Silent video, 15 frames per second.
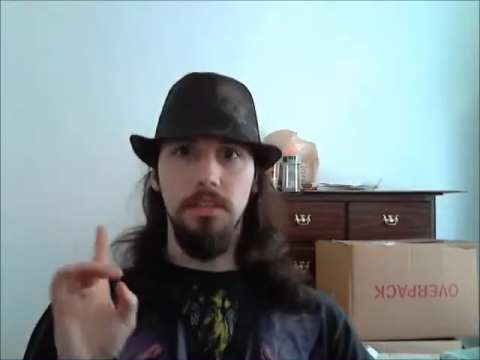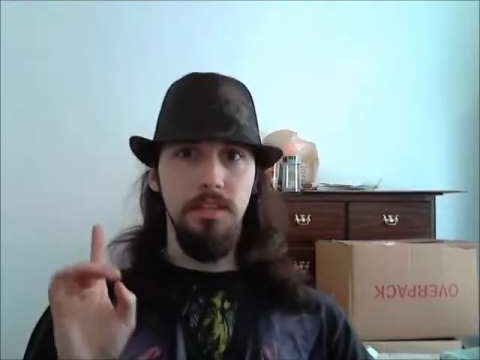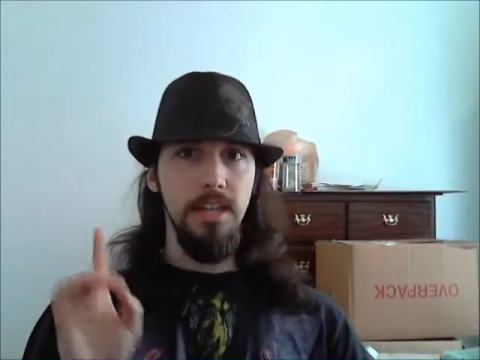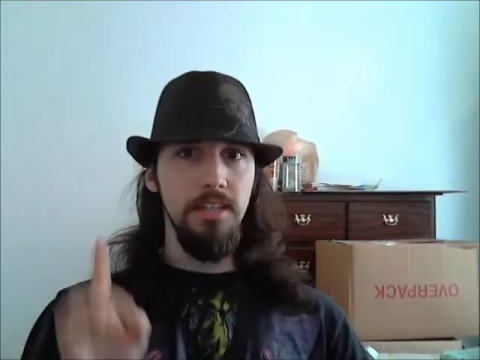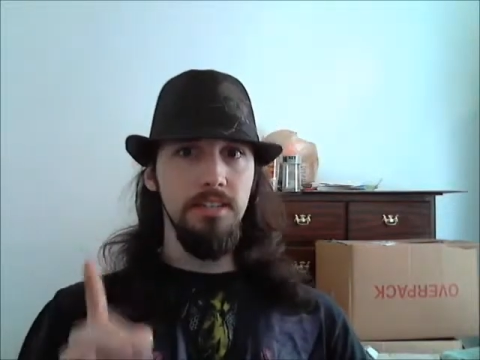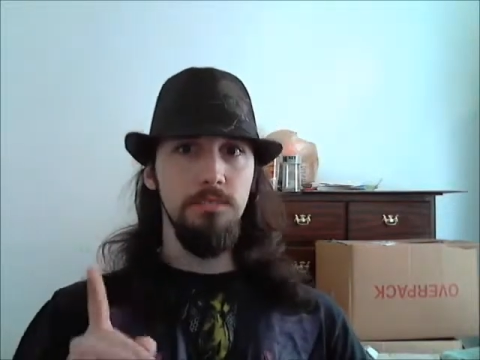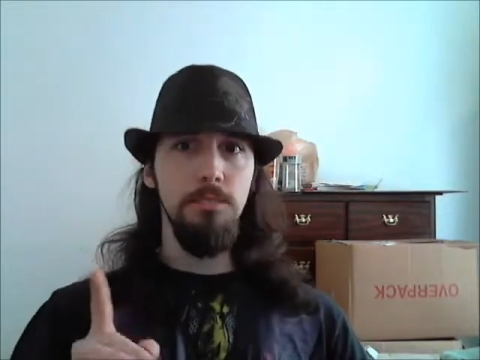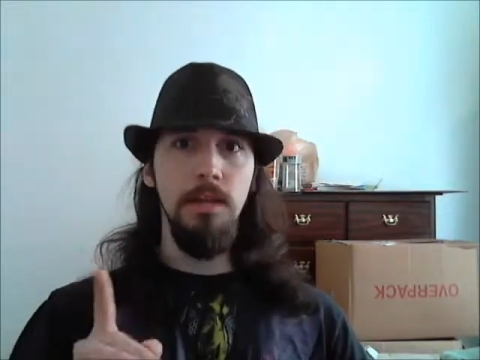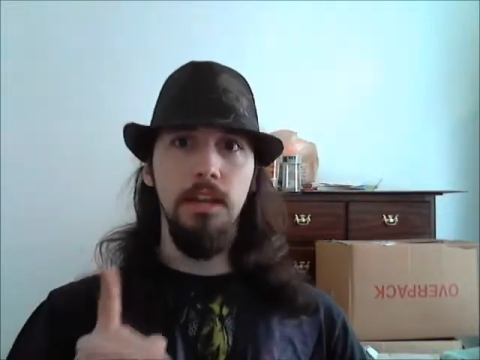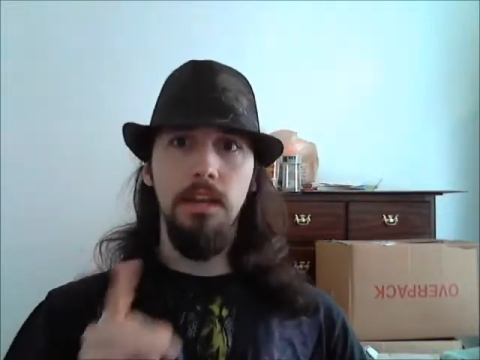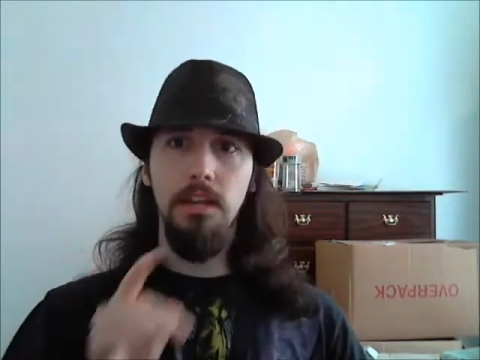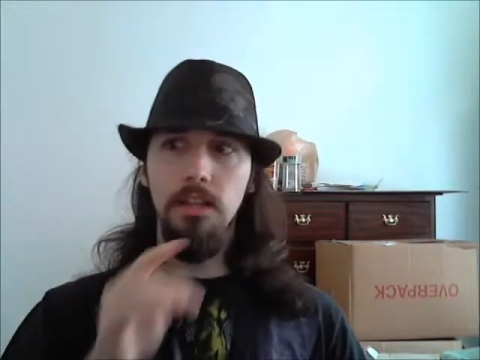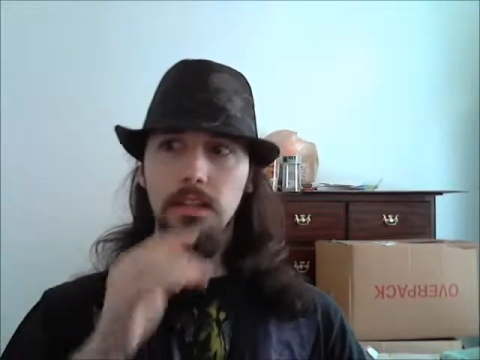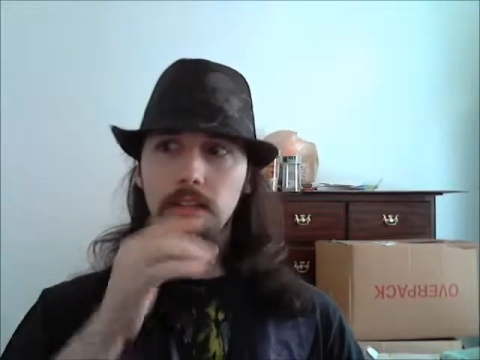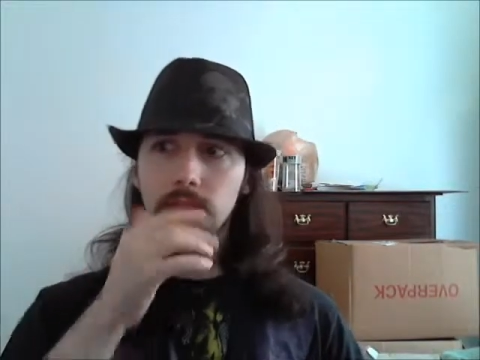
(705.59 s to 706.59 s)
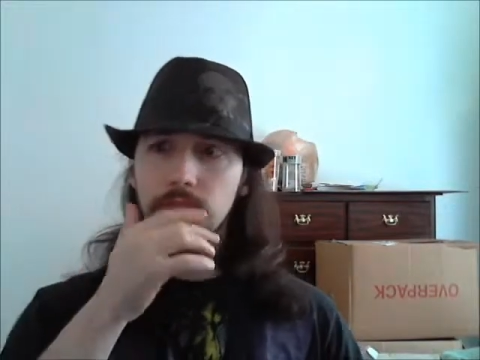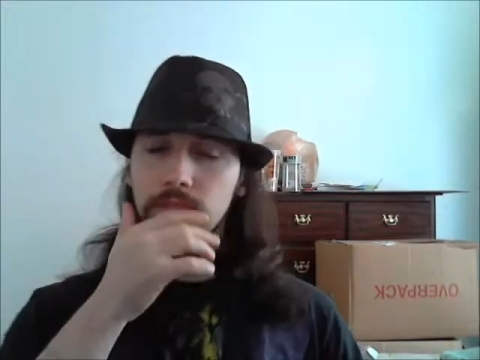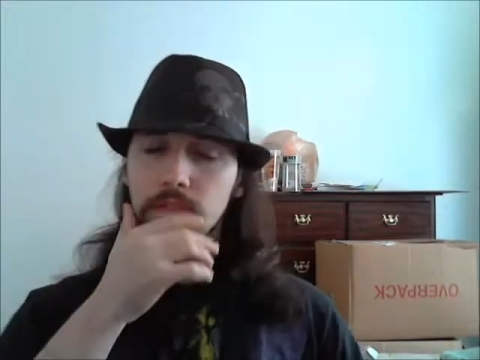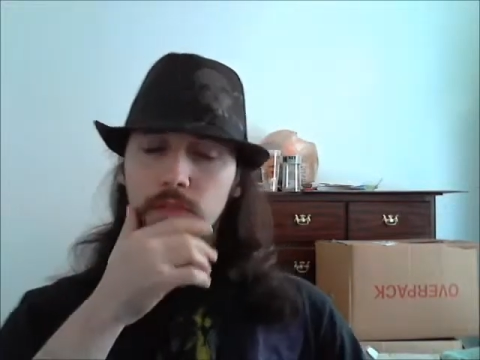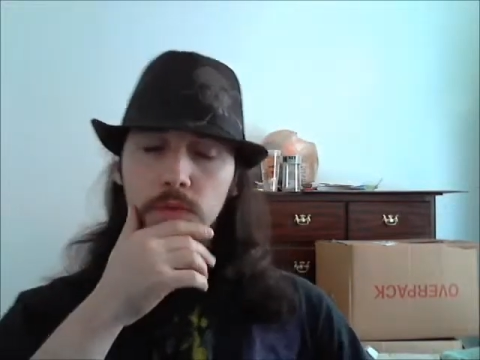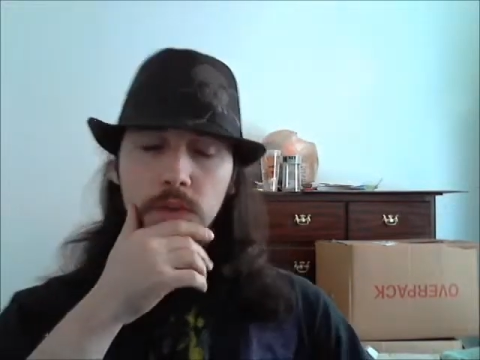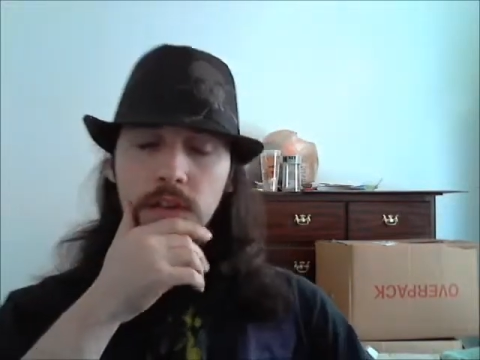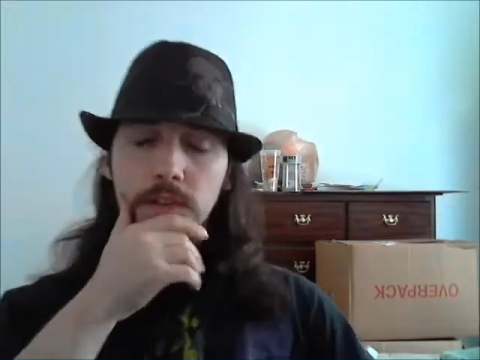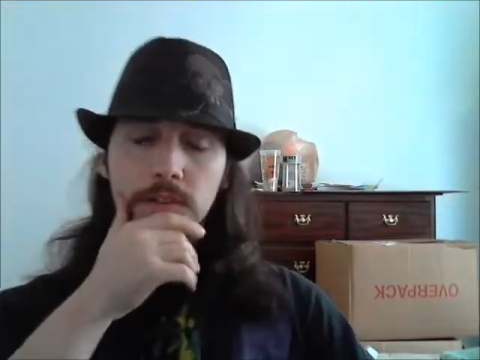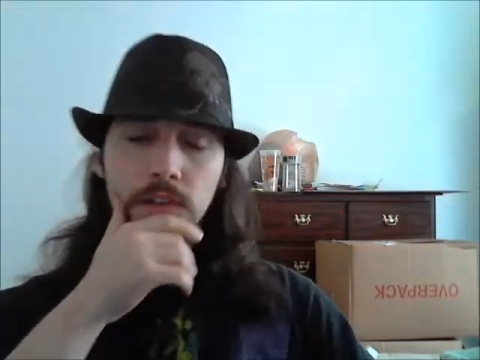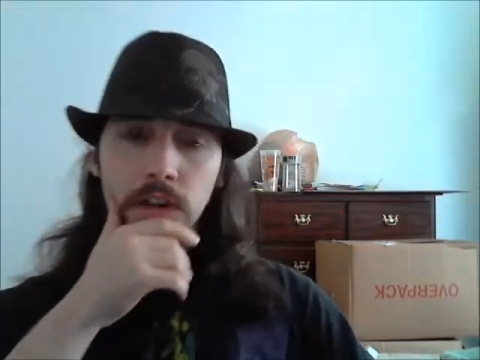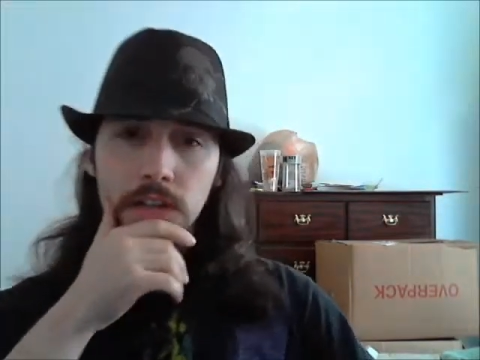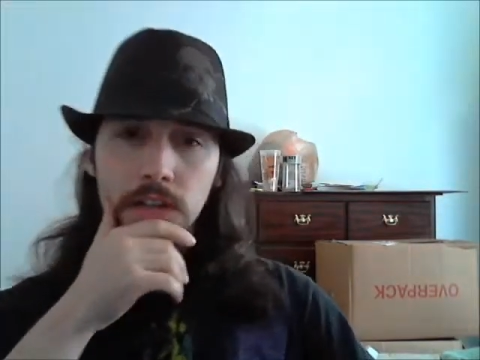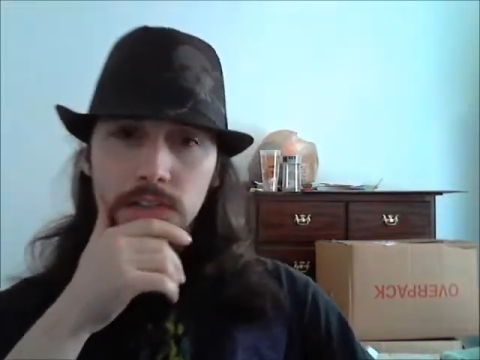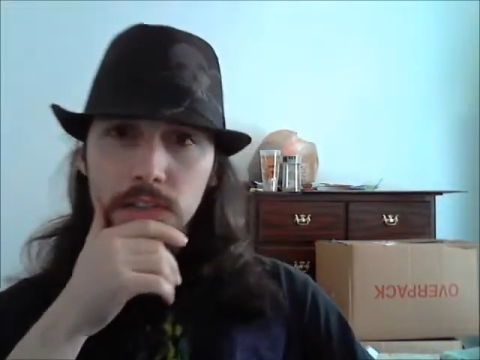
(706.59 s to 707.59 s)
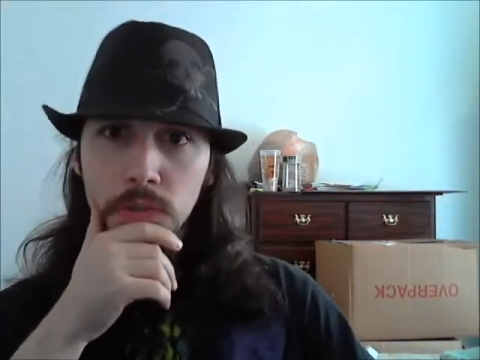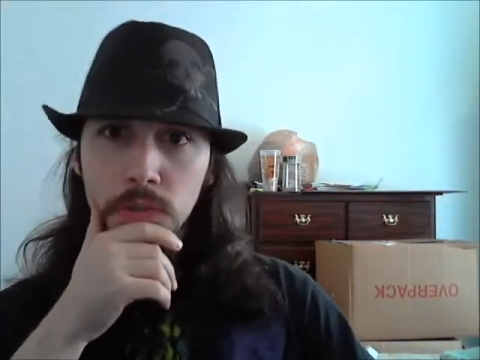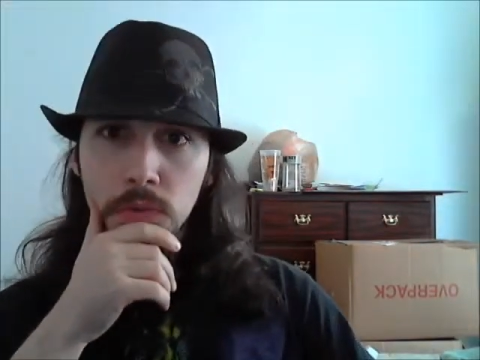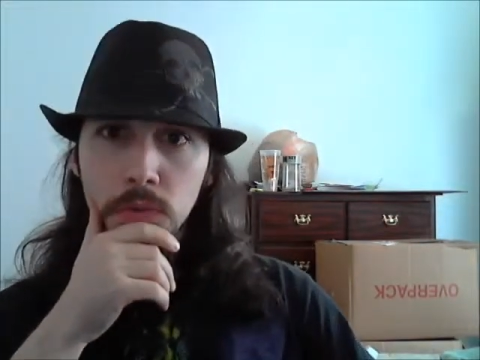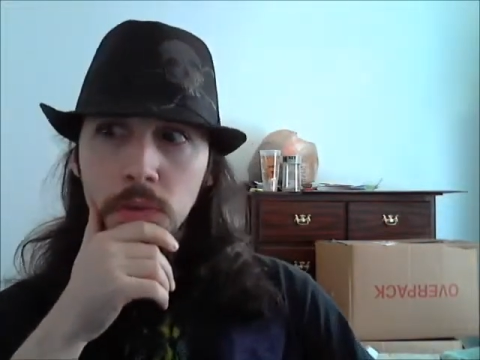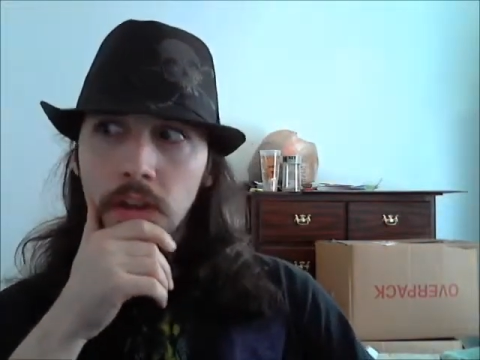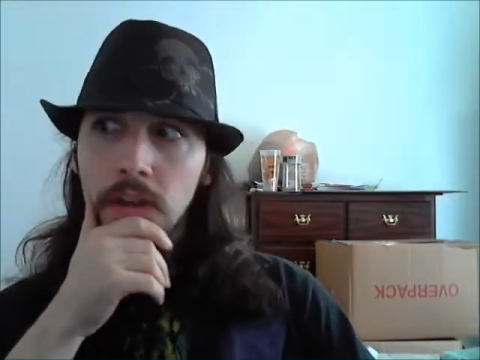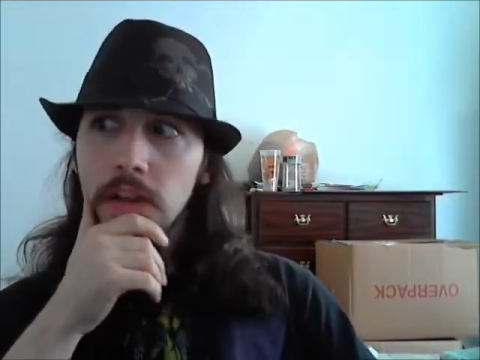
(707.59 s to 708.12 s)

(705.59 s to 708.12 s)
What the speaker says: next bit for whatever I do.